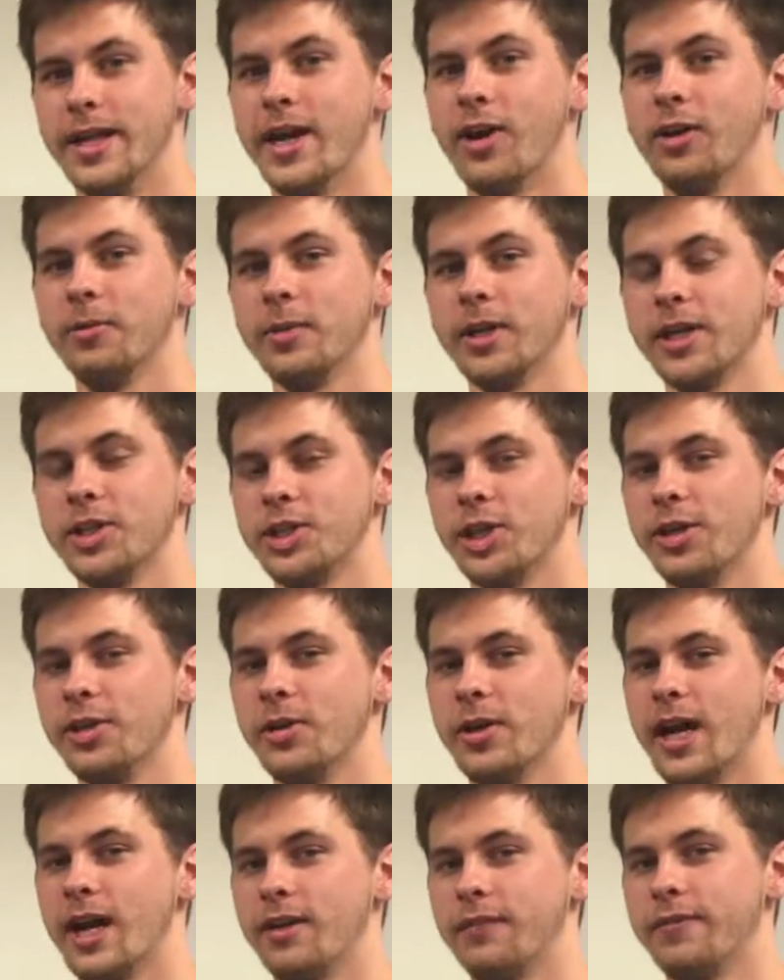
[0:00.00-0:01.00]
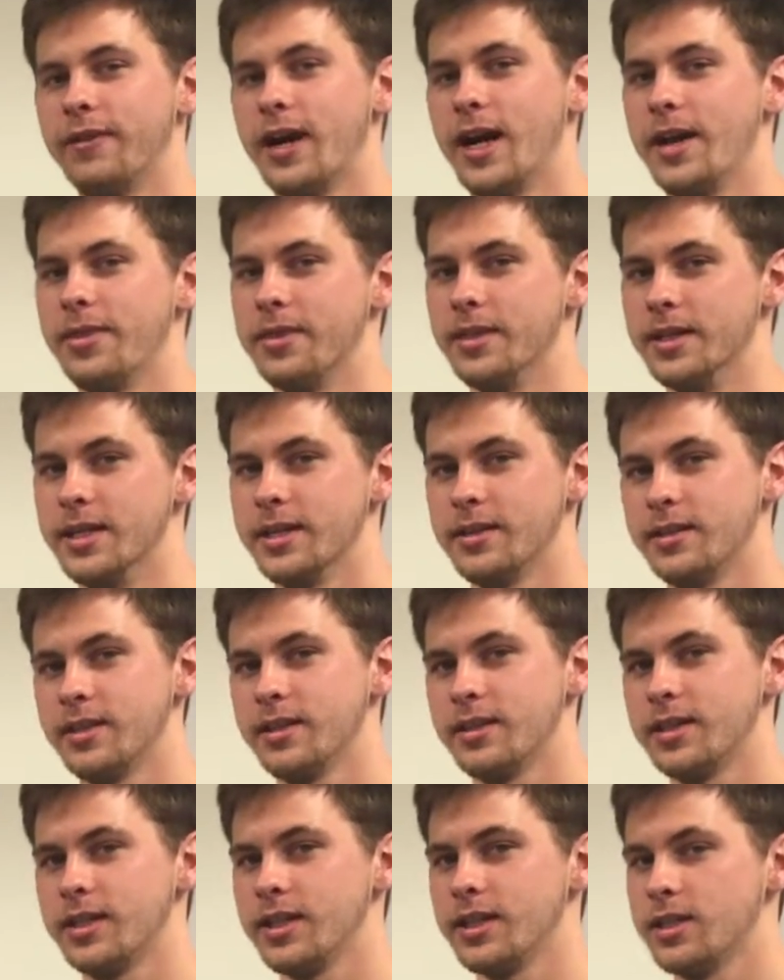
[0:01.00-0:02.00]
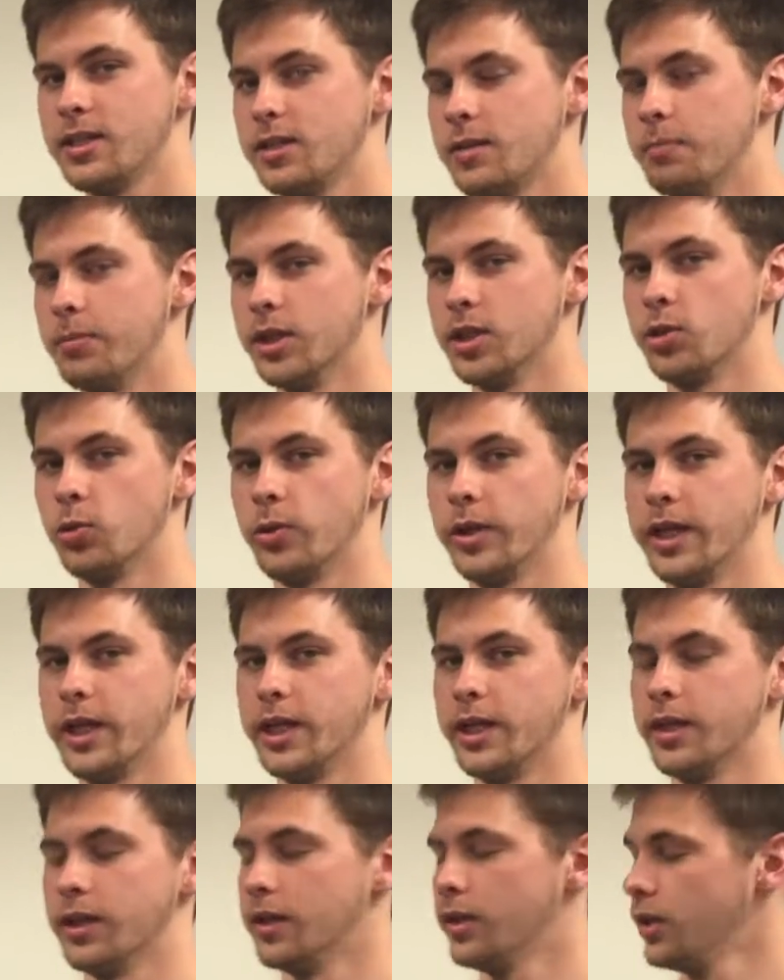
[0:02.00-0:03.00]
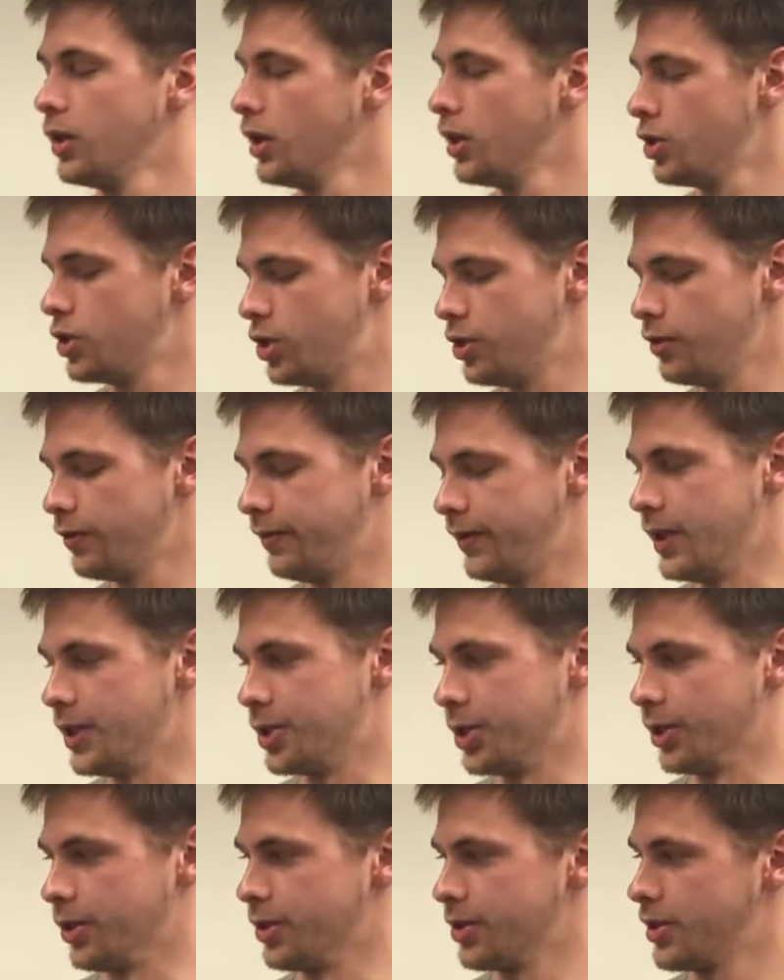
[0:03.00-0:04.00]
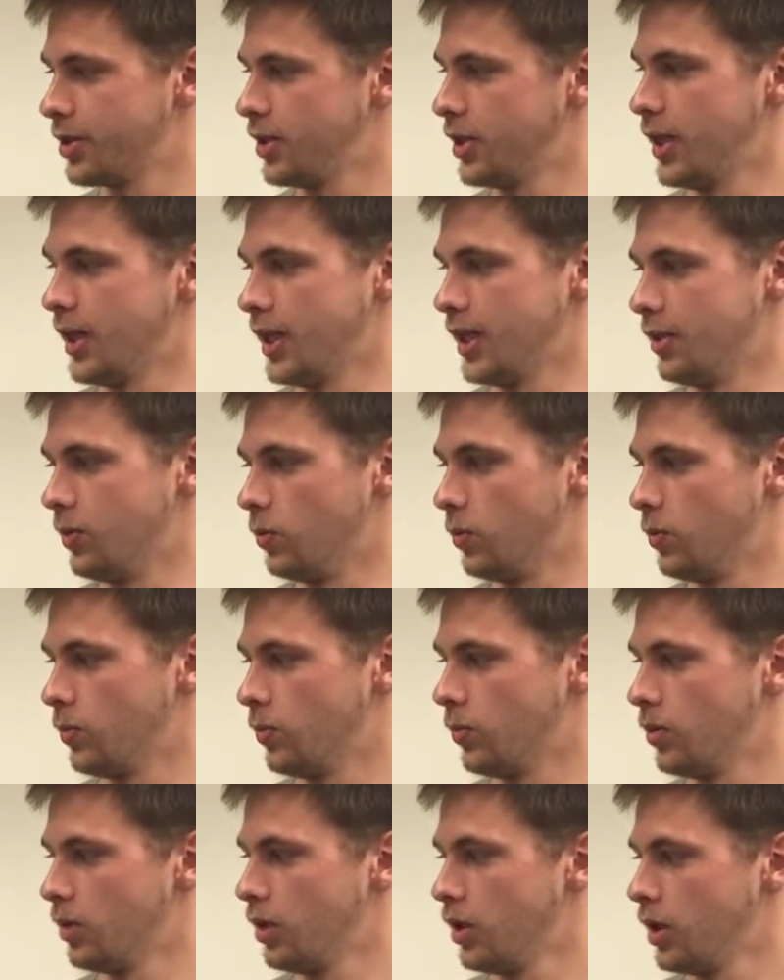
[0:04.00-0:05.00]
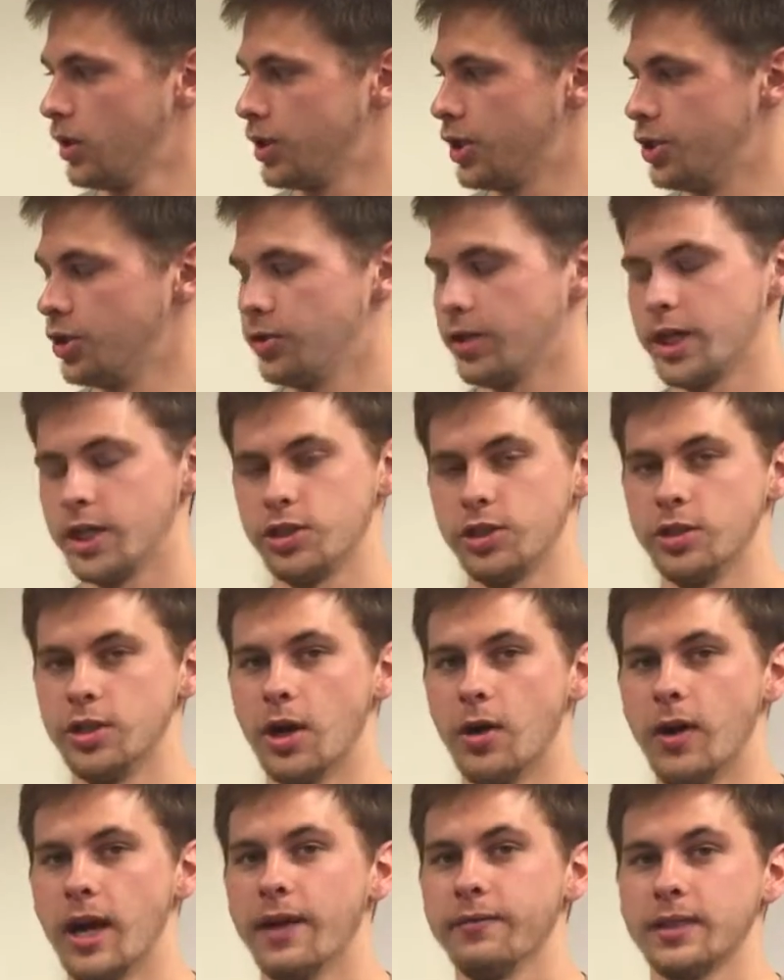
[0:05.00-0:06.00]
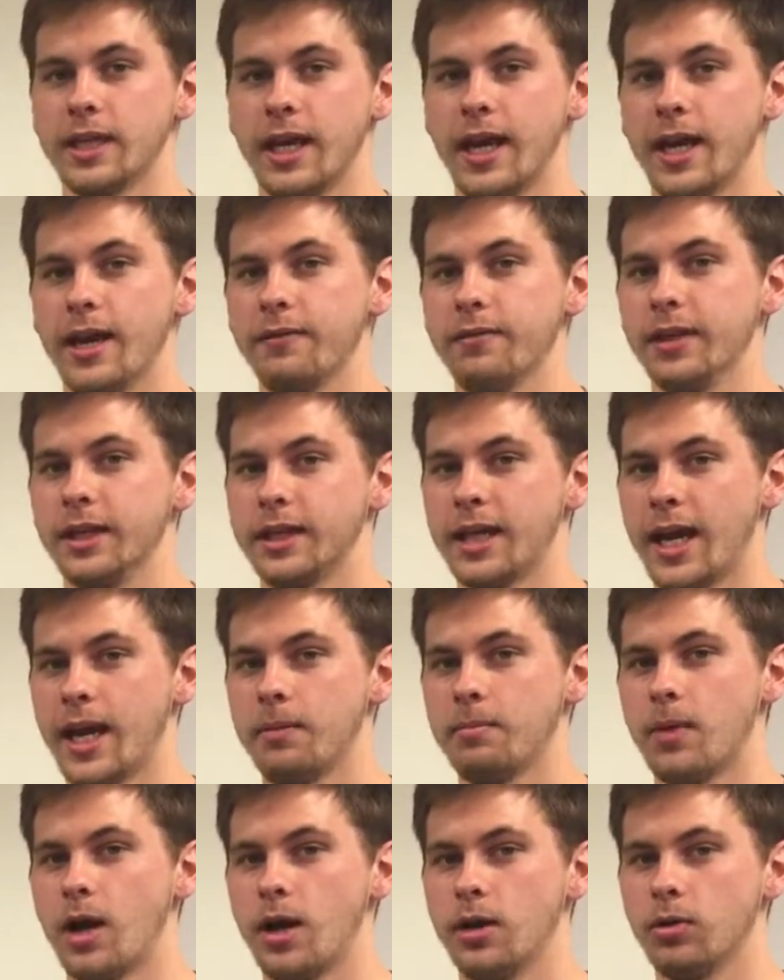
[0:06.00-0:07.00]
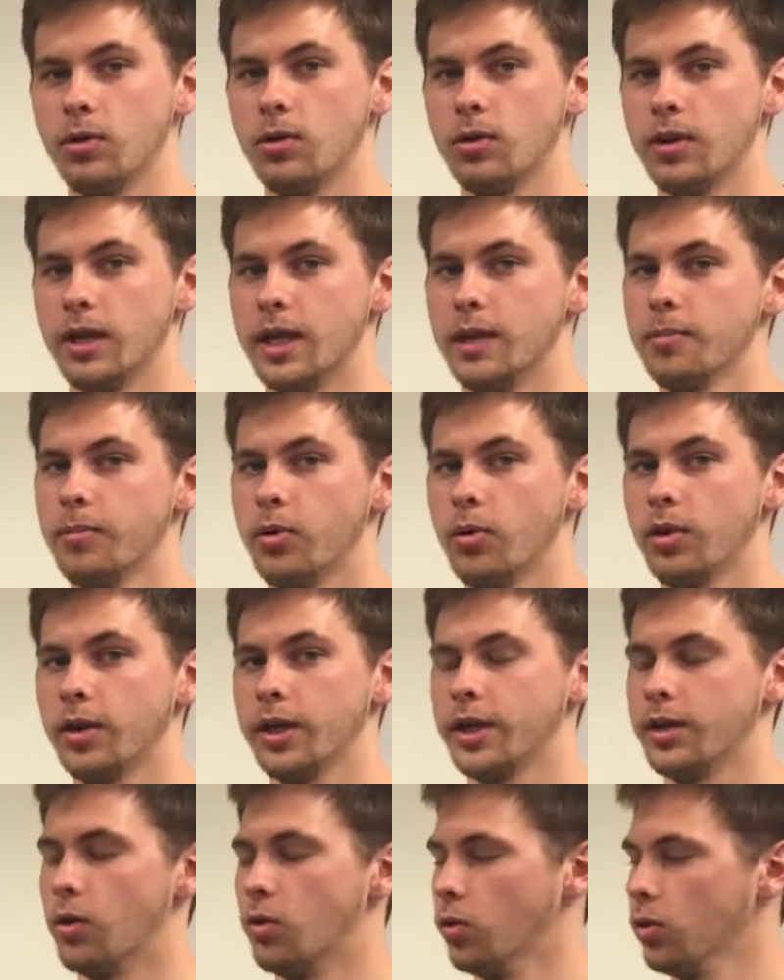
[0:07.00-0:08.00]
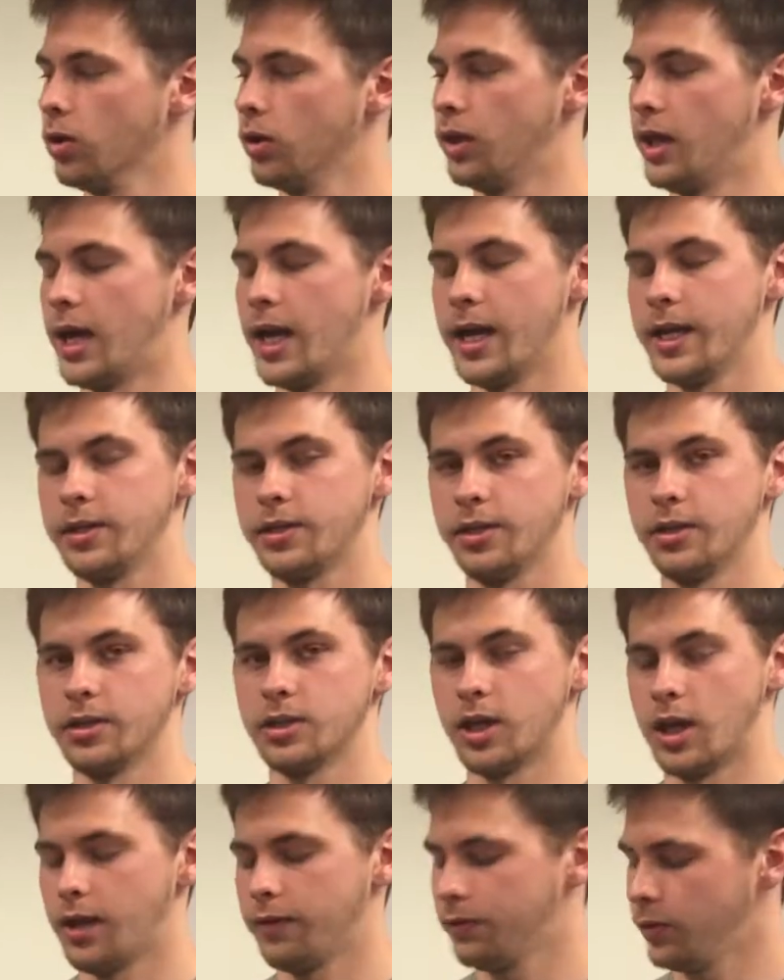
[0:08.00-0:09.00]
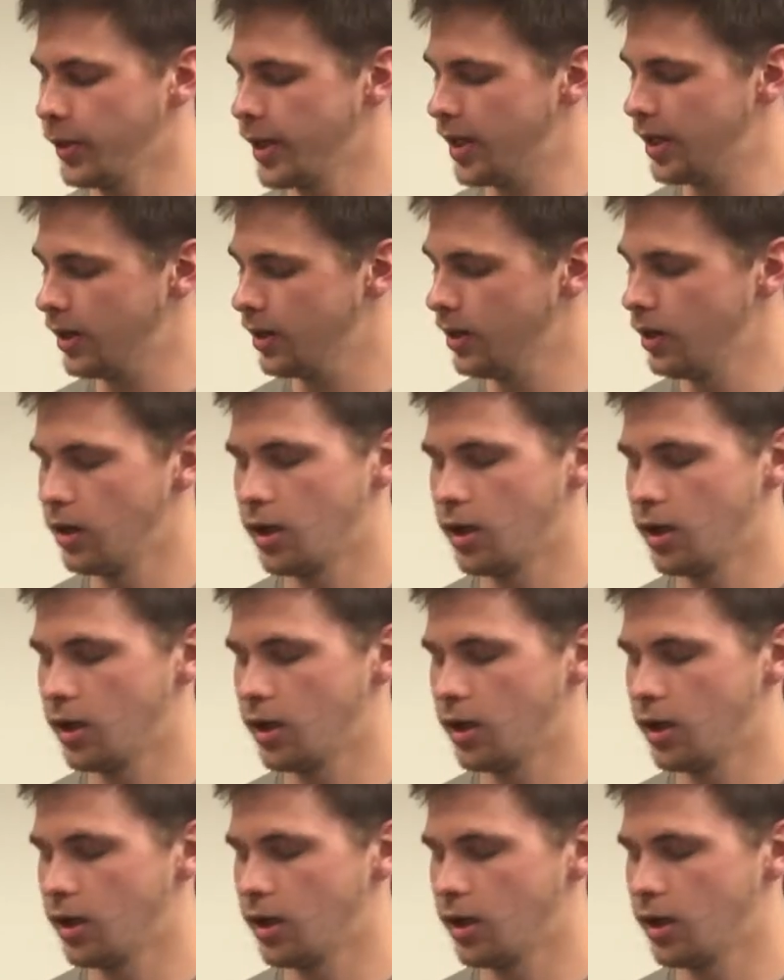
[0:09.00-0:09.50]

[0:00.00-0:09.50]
Now I'm going to show you how to find the distances between two features. And to do this, you don't have to have the CAD model imported or aligned to the software.